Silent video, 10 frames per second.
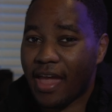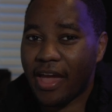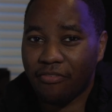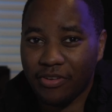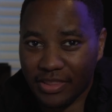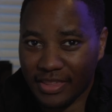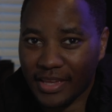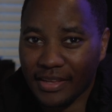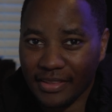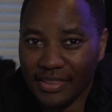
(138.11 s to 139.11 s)

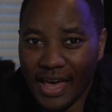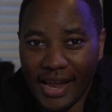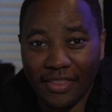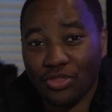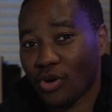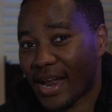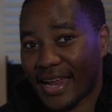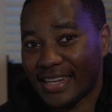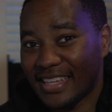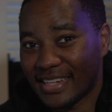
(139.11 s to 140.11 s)
everything that I thought
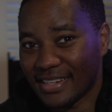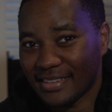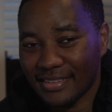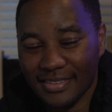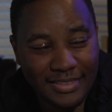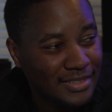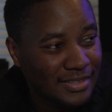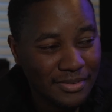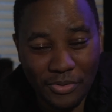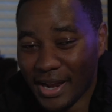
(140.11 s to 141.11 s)
I needed
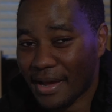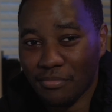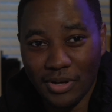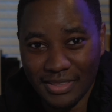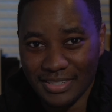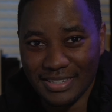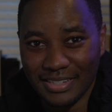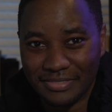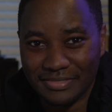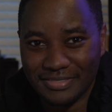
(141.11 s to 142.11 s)
when I bought this
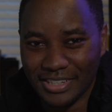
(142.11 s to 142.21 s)
stuff.